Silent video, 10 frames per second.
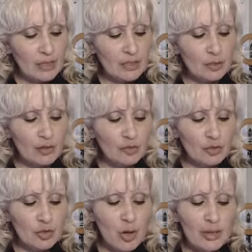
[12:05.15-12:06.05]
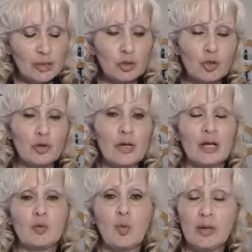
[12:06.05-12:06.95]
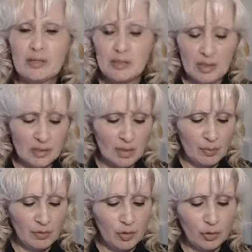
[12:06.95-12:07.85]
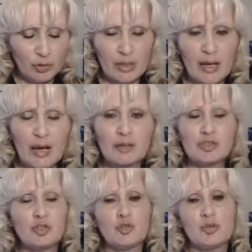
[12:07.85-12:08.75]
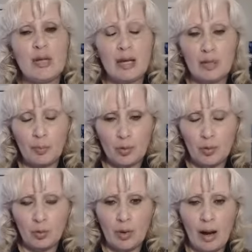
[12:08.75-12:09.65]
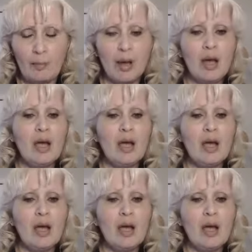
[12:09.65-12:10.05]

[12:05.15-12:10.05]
So if you're trying to learn how to work a system, if you're learning how to create a program,